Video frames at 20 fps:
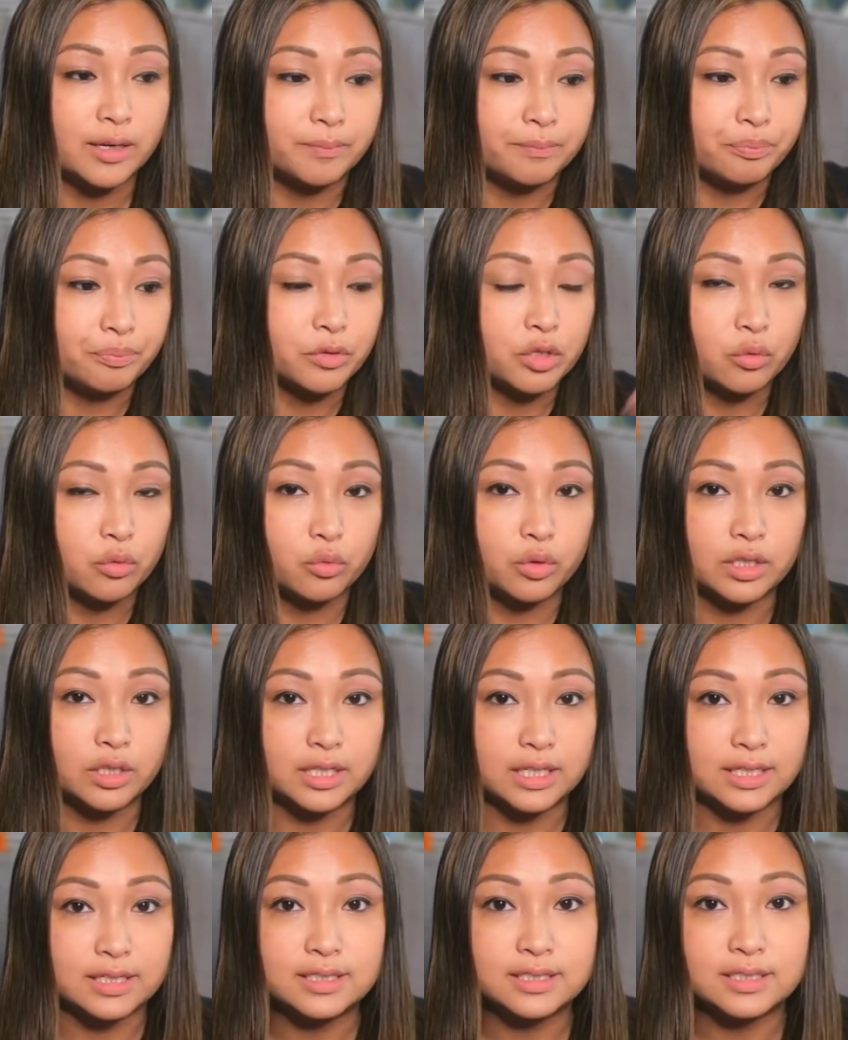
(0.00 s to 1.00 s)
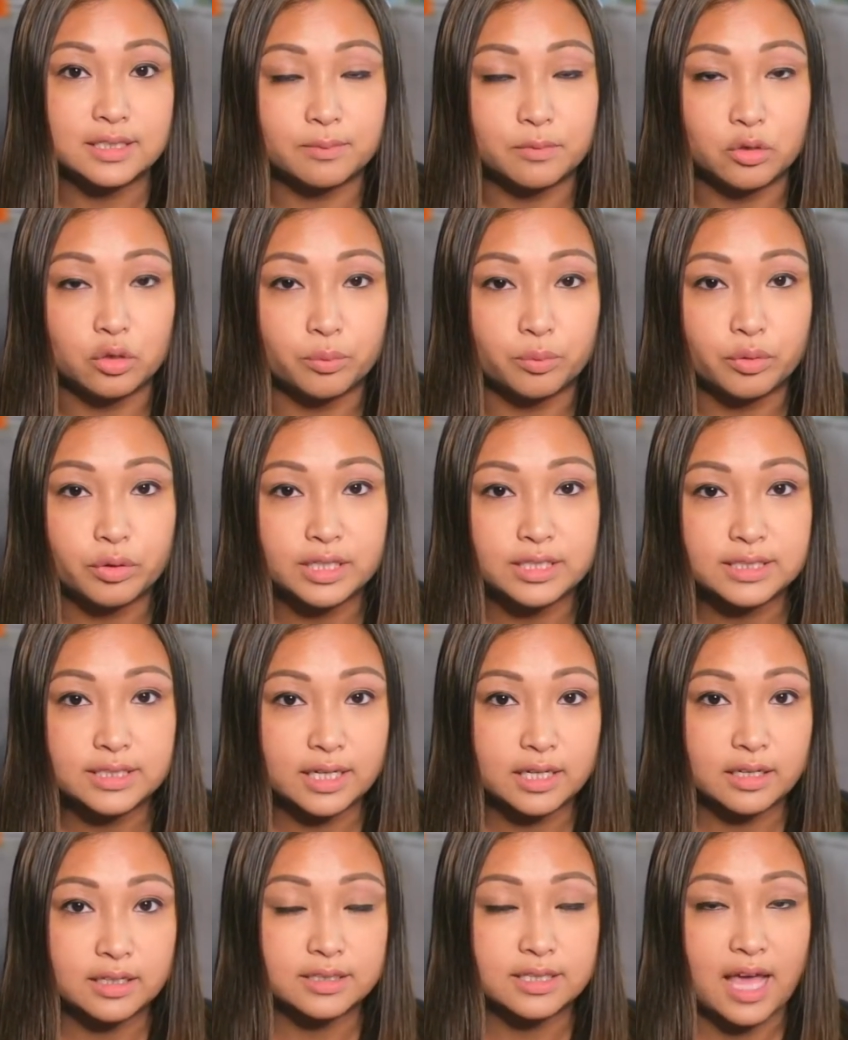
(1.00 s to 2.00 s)
release some new
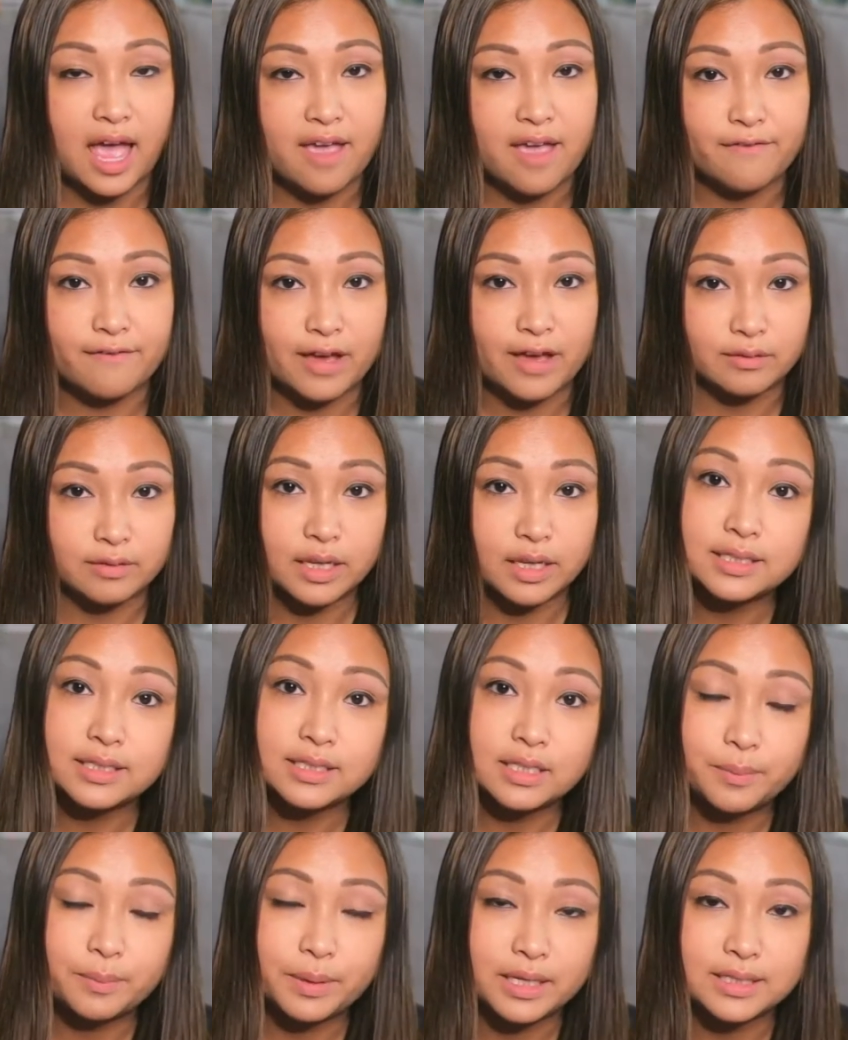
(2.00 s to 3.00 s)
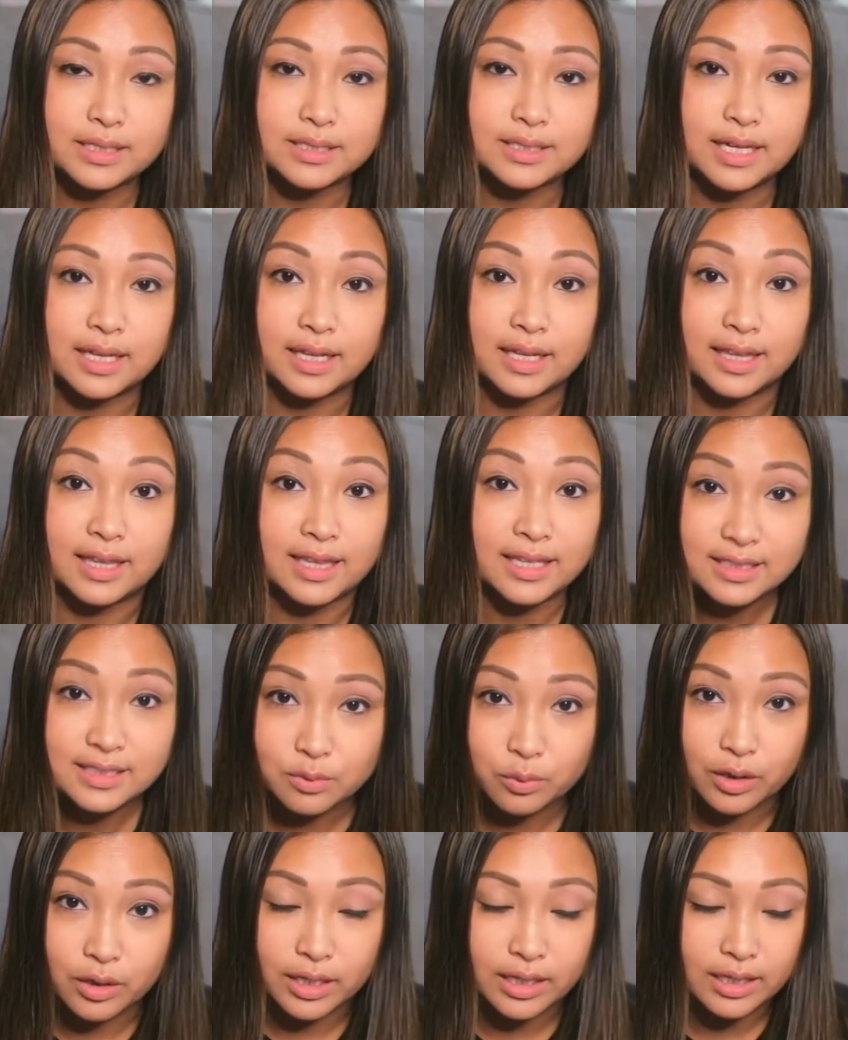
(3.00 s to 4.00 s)
pre-sales, I found DisneyPins selling this
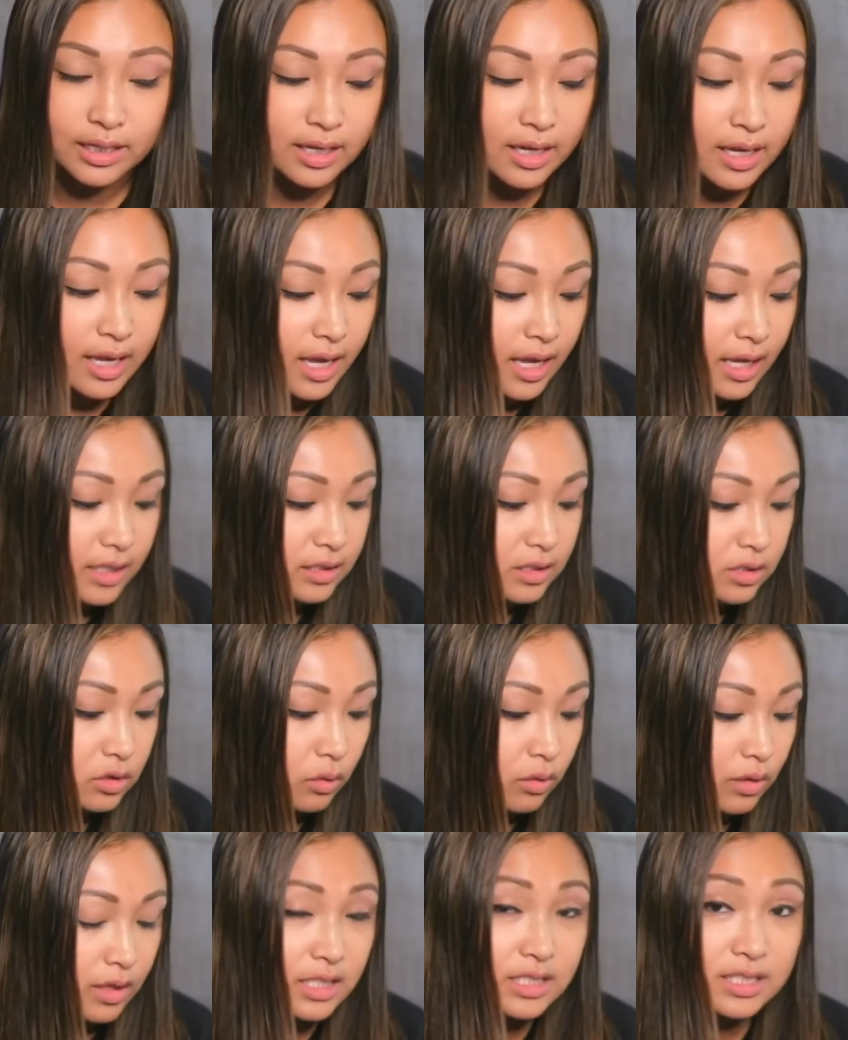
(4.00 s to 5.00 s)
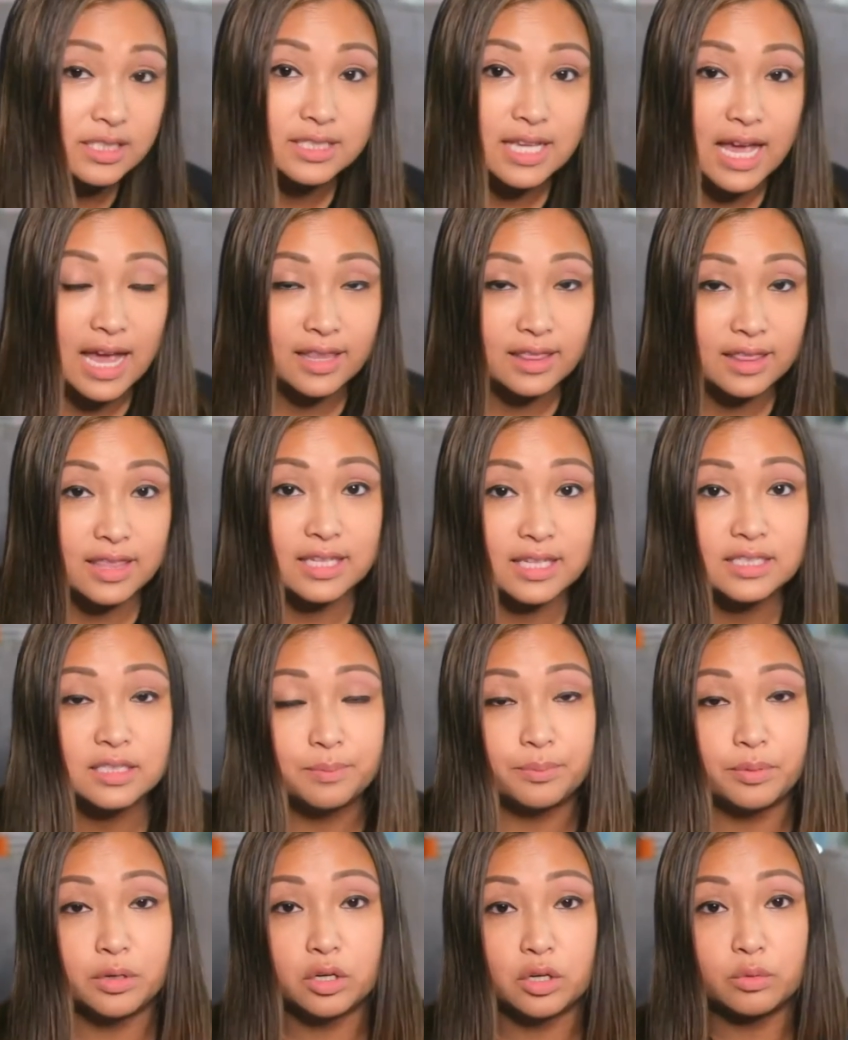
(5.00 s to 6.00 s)
one. And so this
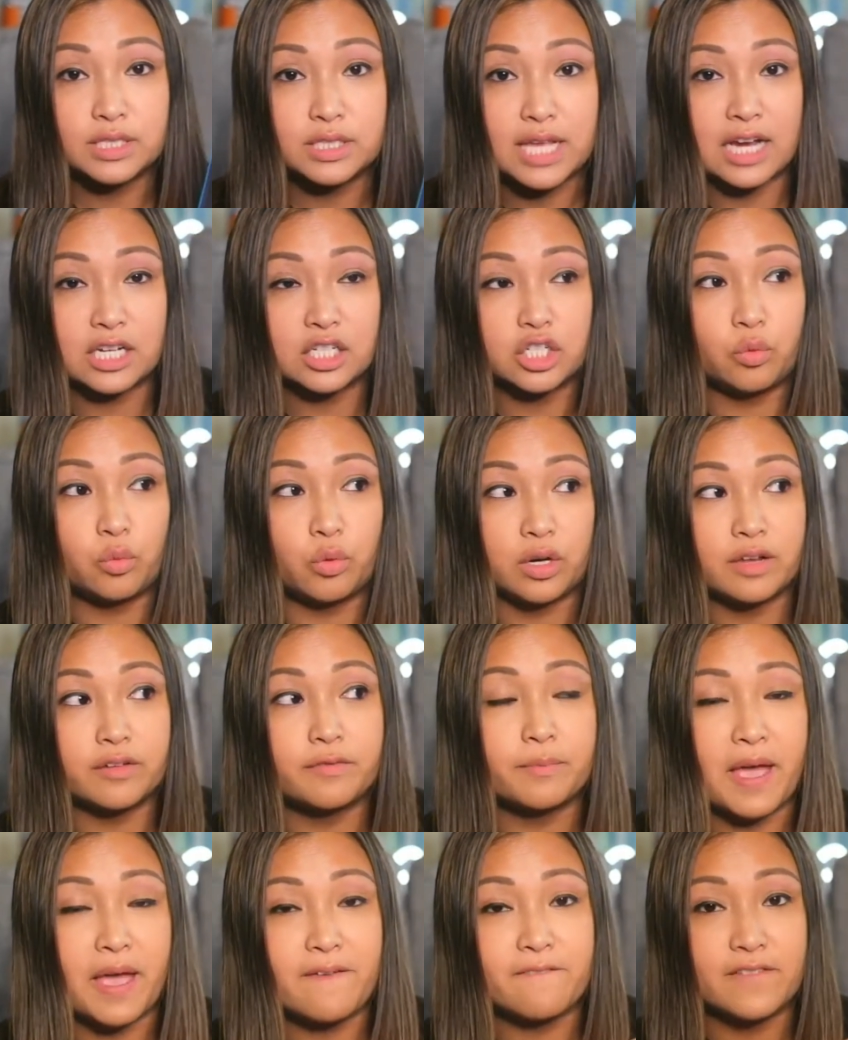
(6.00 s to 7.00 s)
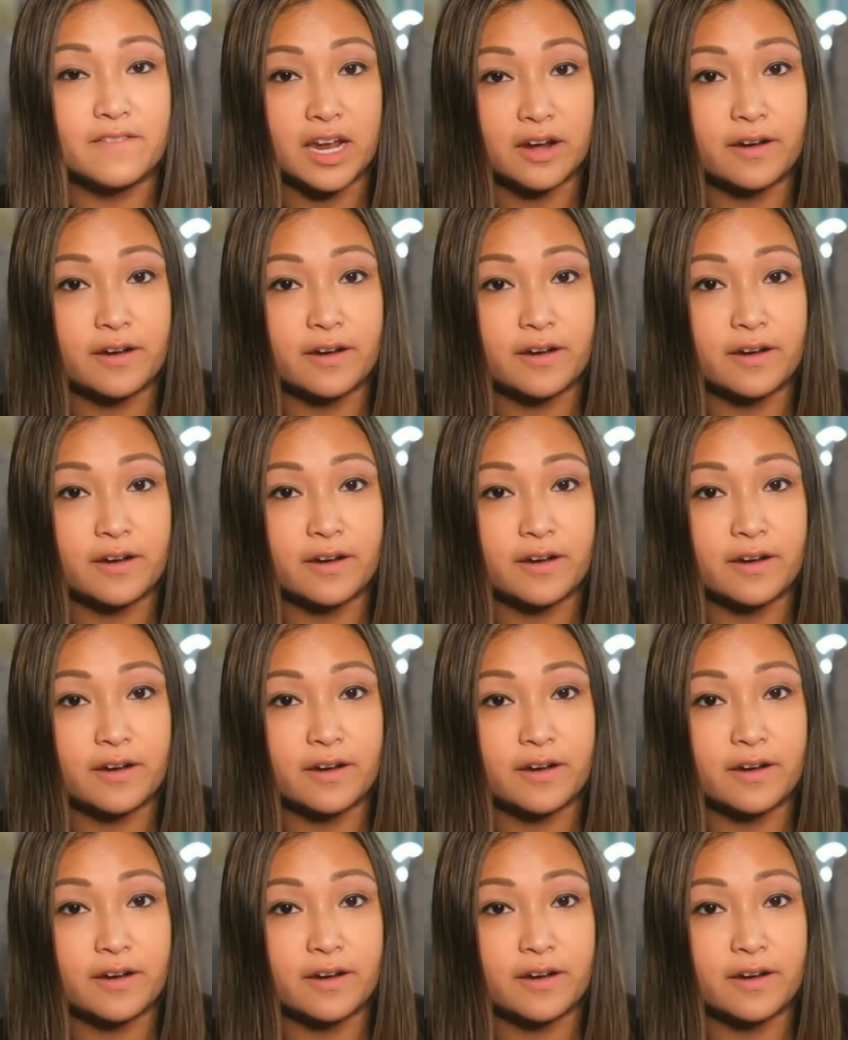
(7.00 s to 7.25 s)
book was actually one of my very